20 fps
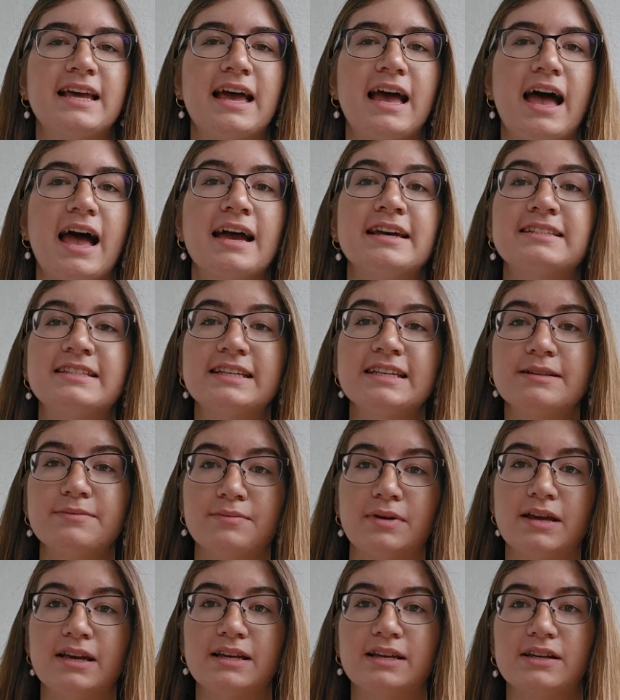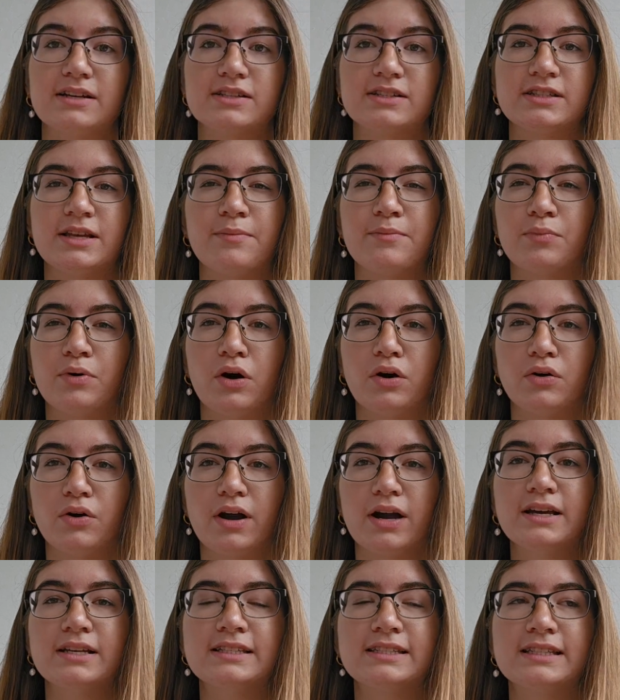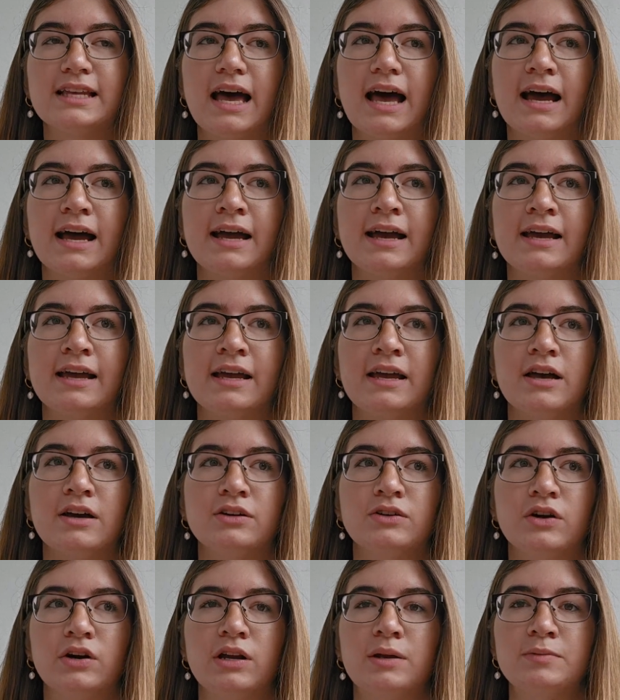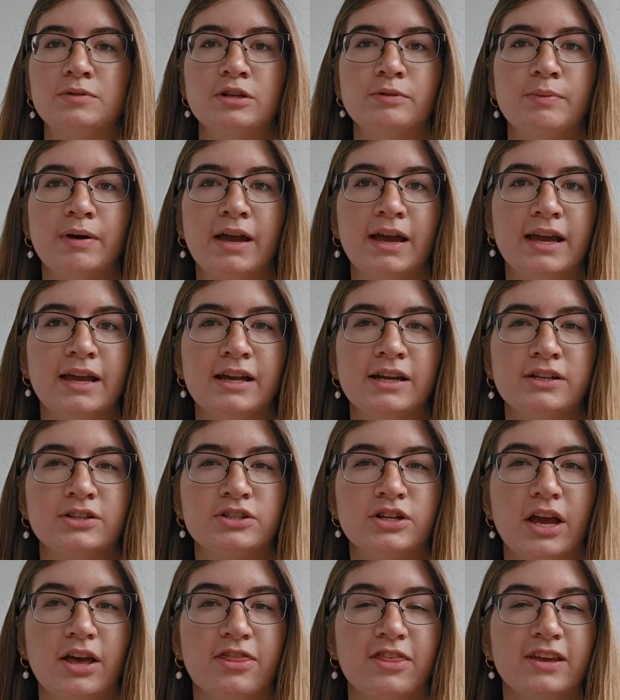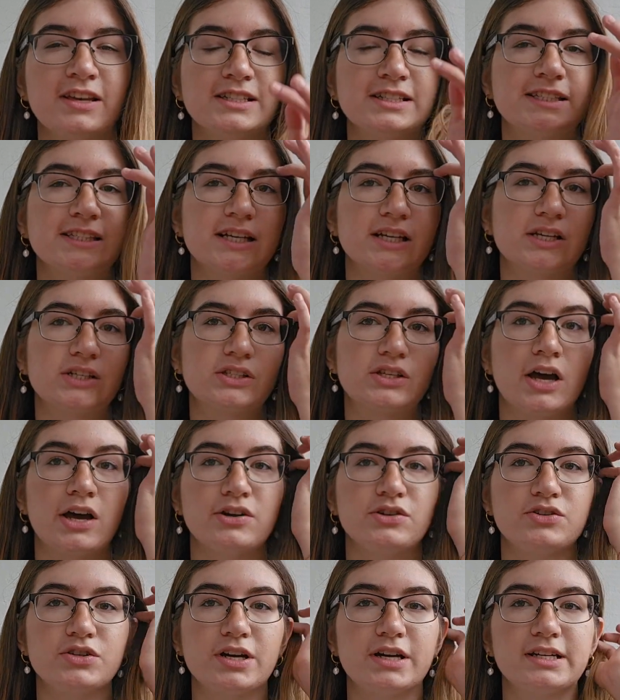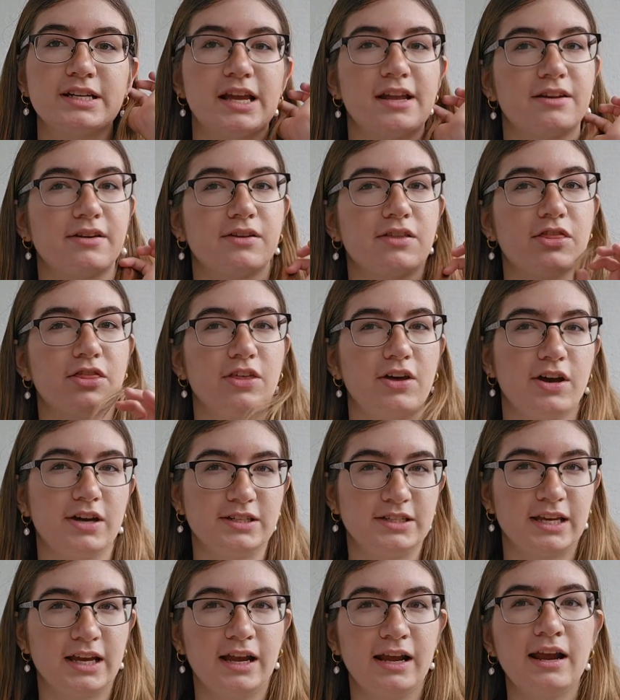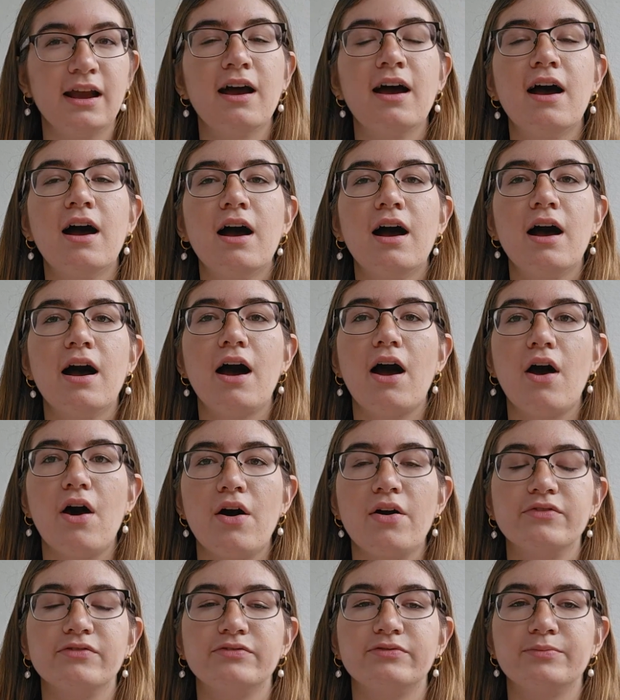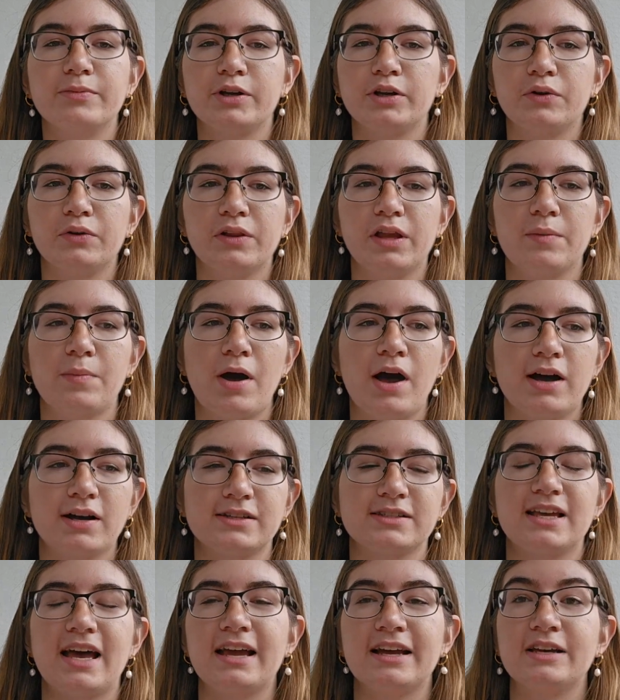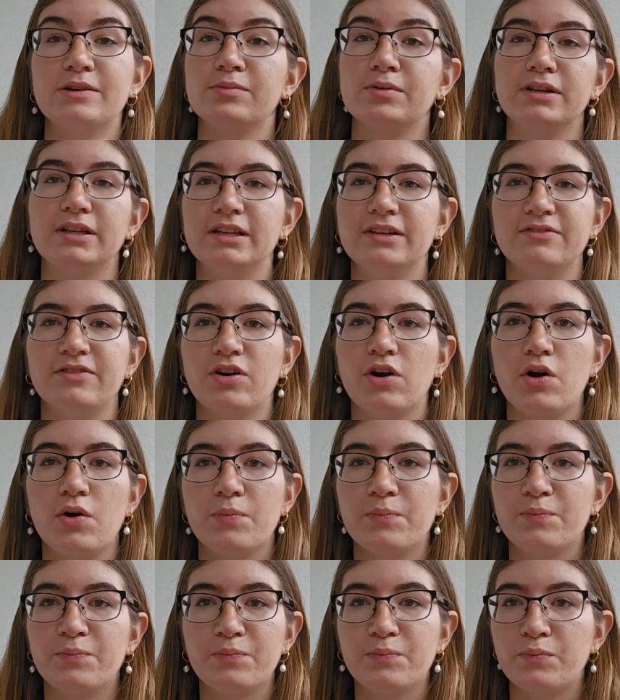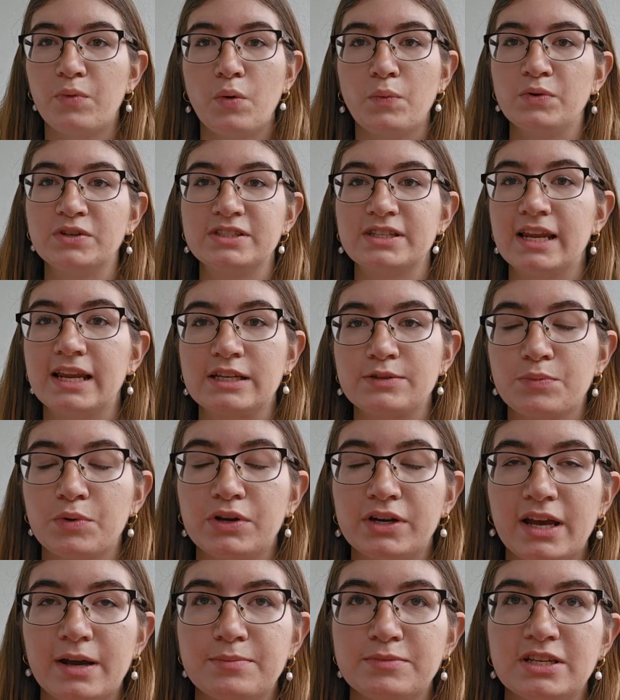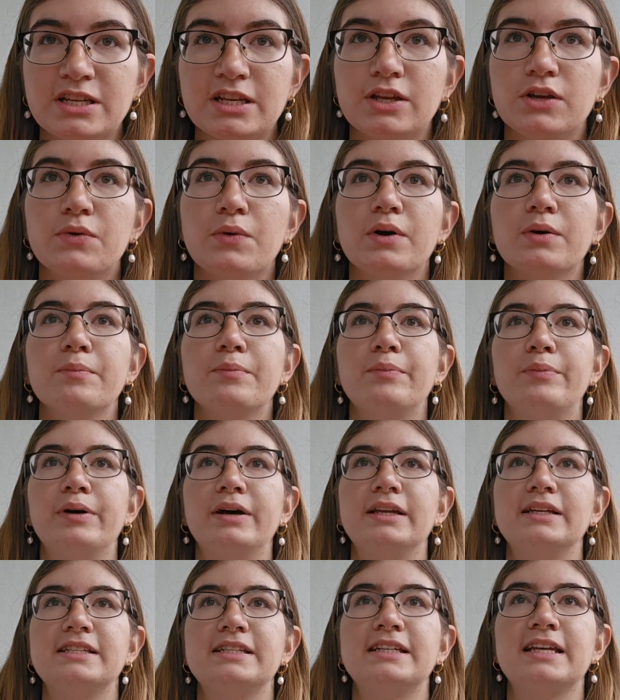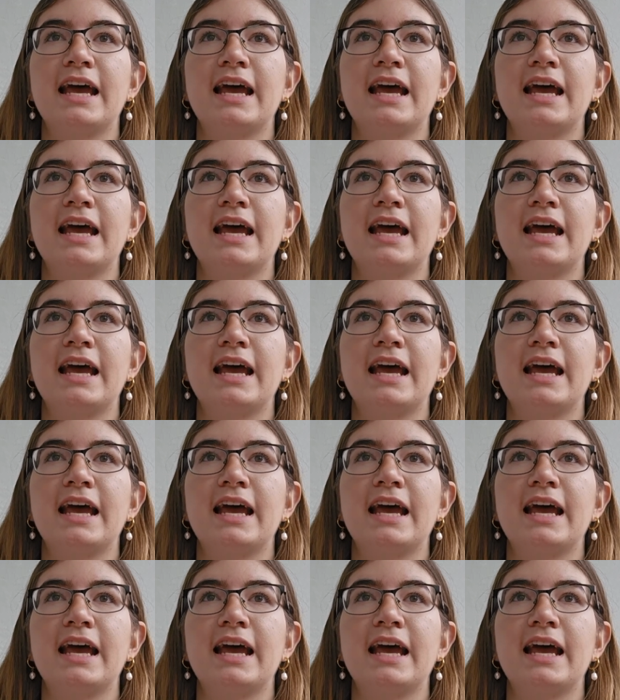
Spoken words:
I did make some progress. I got up to page, I think, 630 of Magnolia Parks. I completely forgot what was the last point I updated you on, but